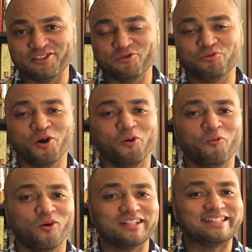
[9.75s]
that you don't
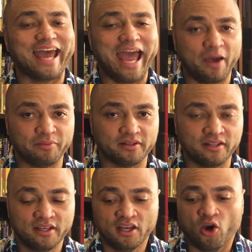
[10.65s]
want to happen,